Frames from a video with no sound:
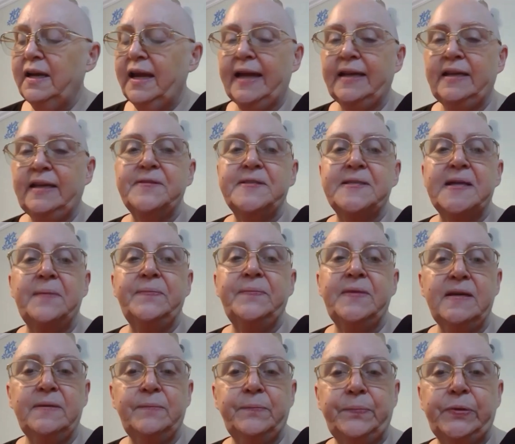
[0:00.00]
And if
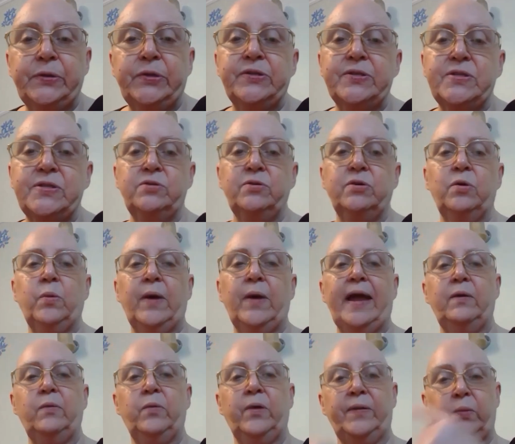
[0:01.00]
something pulls you
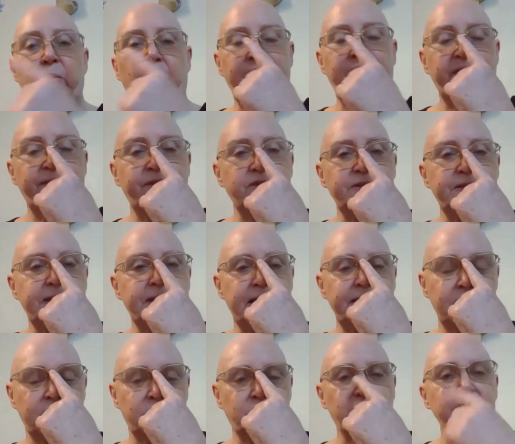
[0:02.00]
away with one of your
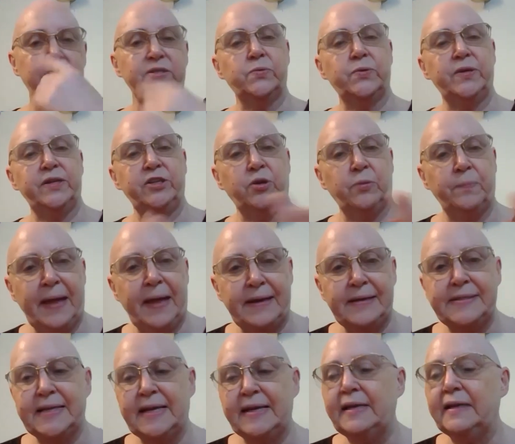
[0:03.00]
sense doors when you're
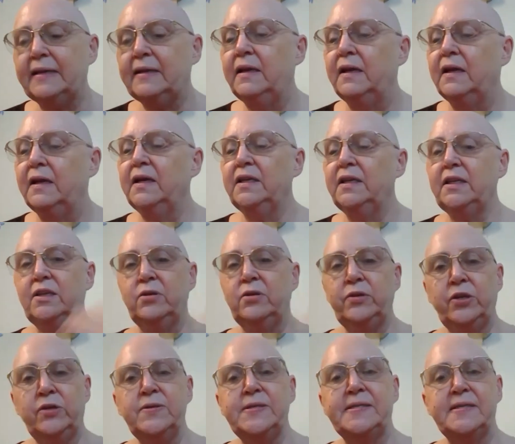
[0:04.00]
meditating, you
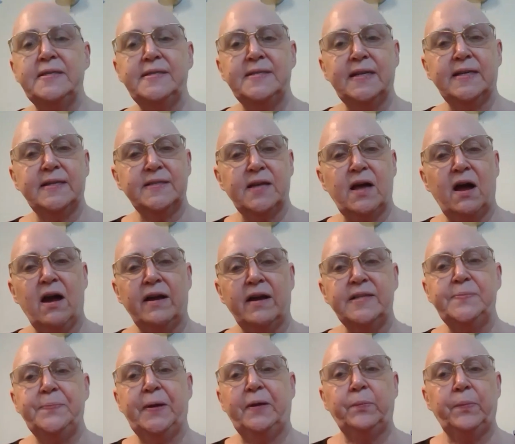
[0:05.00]
use the six
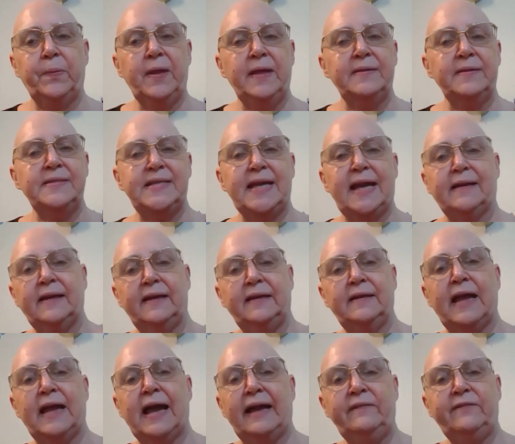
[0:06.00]
R's. But in daily
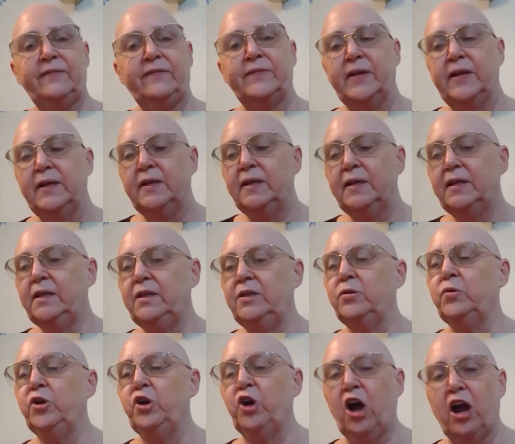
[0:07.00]
life,
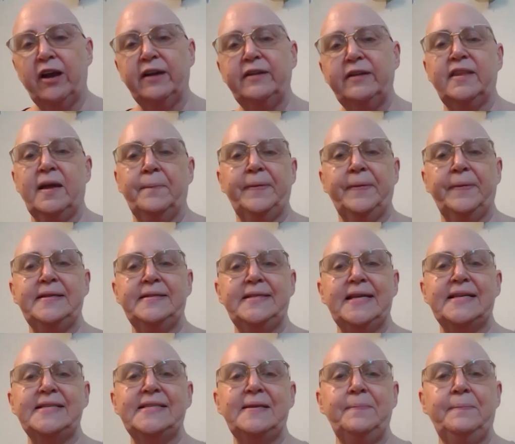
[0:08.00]
you guard them. But it
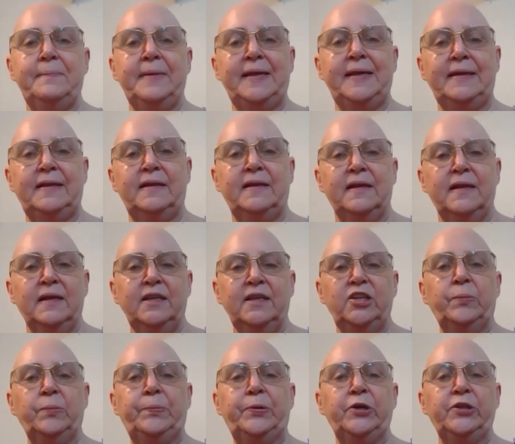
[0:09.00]
doesn't mean
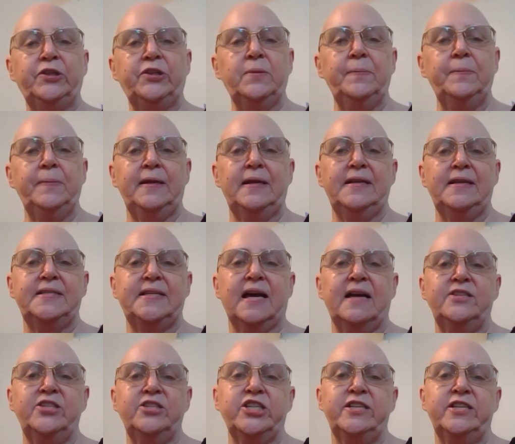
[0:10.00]
you put them in a
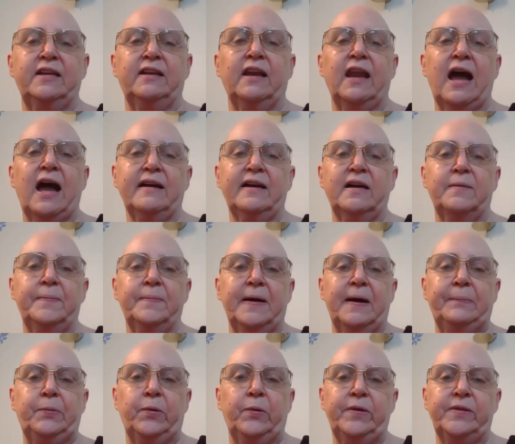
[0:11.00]
dungeon and lock them
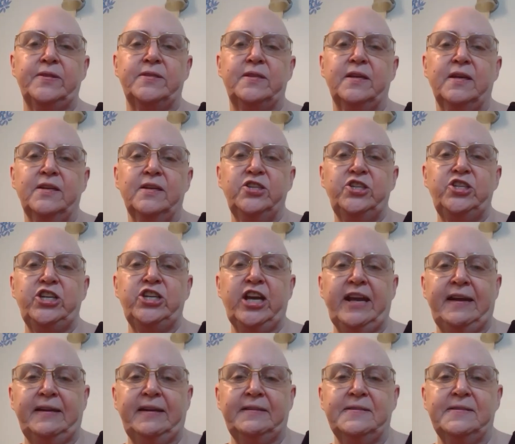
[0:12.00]
up with
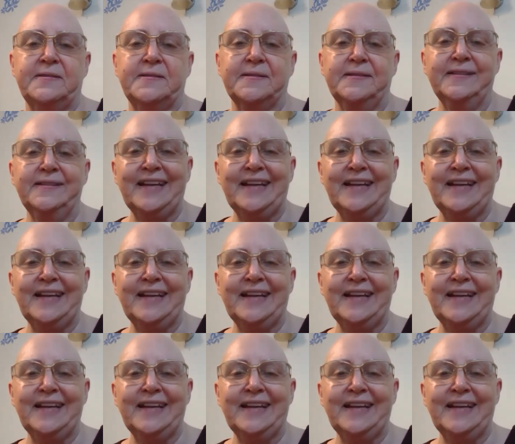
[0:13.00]
chains.